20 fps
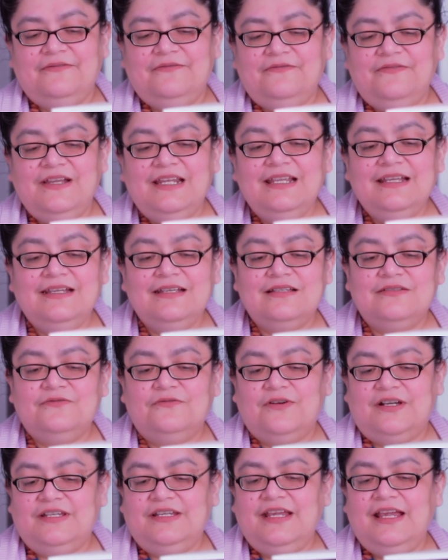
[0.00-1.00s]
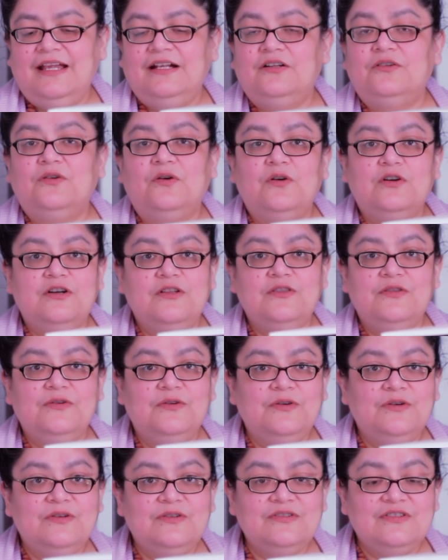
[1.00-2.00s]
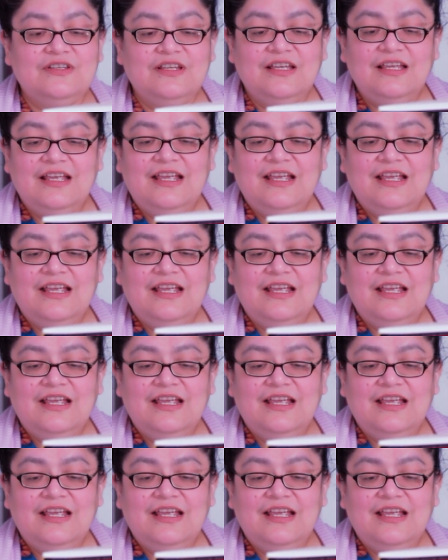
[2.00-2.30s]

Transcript: filling its foyer, corridors,